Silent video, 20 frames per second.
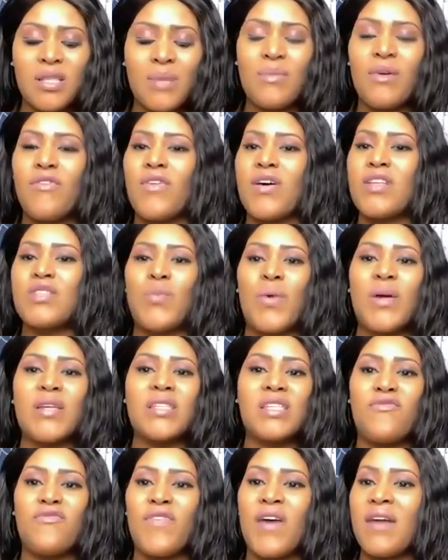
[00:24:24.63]
of us
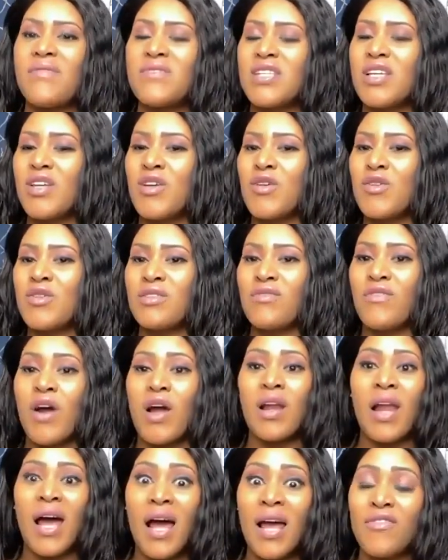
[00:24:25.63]
wasted 5-10 years of our
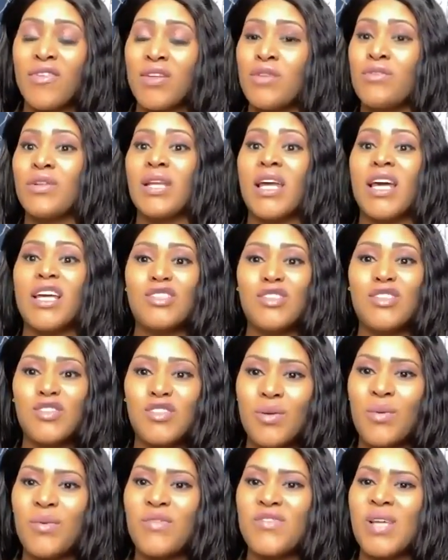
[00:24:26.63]
life in a
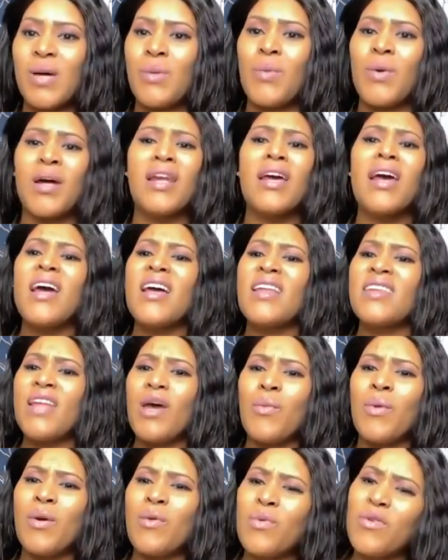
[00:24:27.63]
relationship with someone that
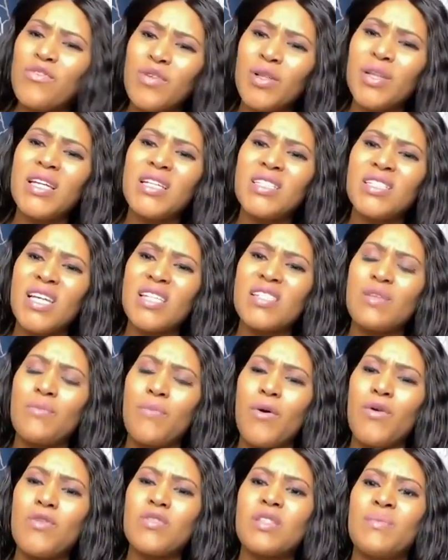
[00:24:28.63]
we were really just
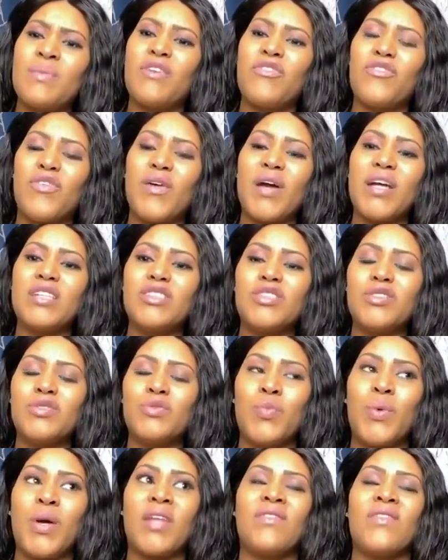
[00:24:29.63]
supposed to be friends
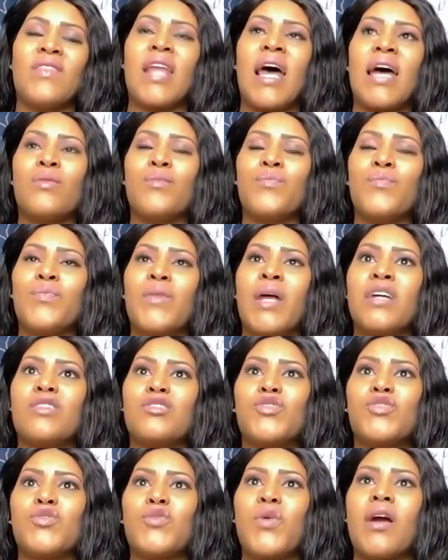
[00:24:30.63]
with. And I'm not
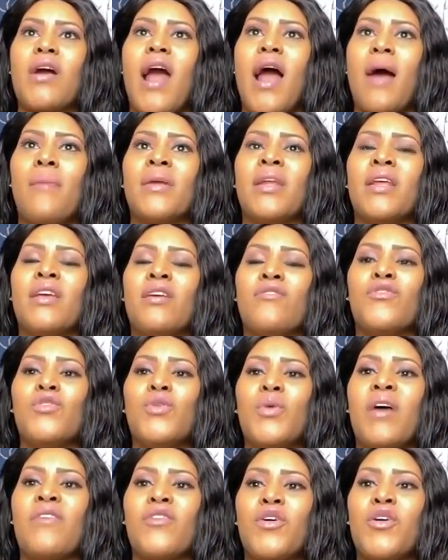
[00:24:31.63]
sure how many of you
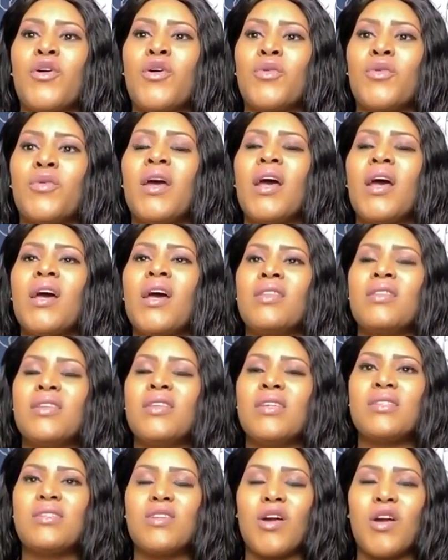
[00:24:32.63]
have heard
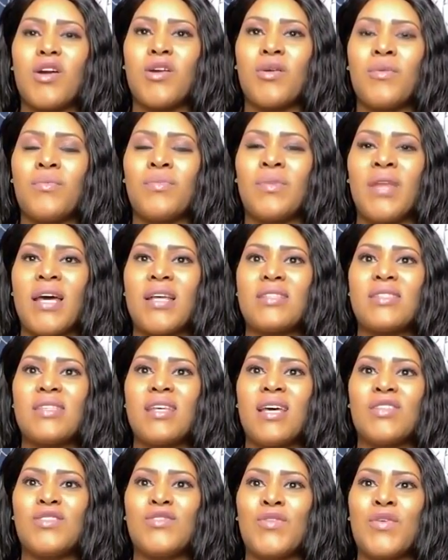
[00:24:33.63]
this term that
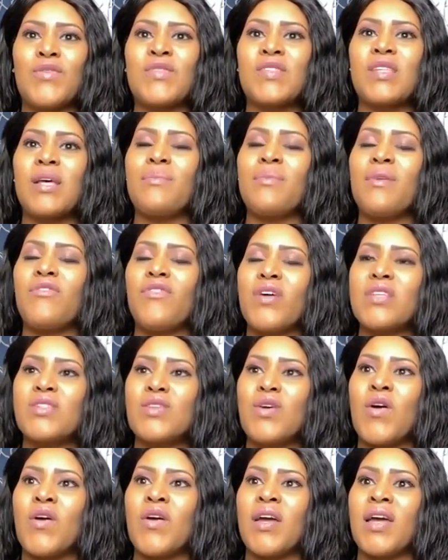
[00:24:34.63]
says, you know, some of us
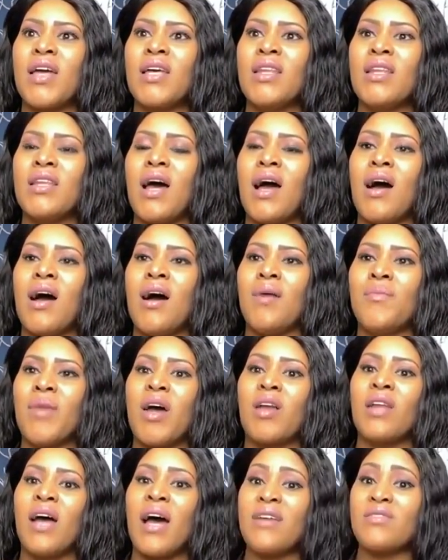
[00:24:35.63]
are in
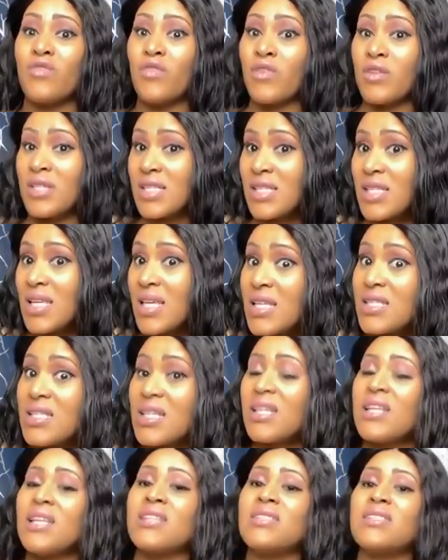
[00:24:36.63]
our lives for a
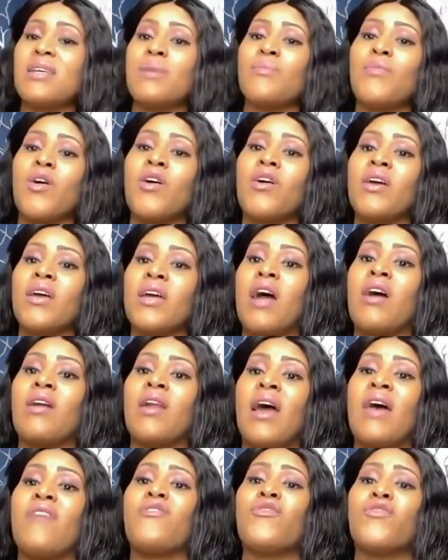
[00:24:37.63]
season and some are in our
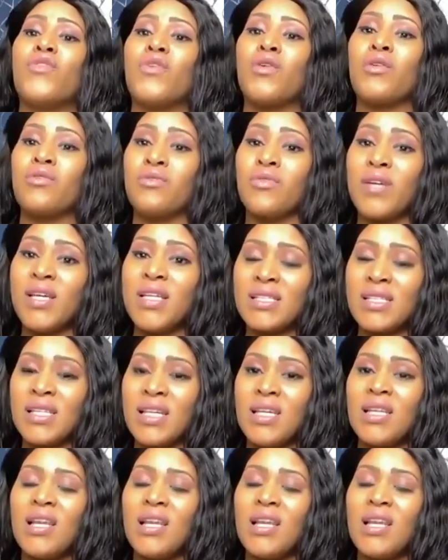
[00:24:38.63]
life for a reason.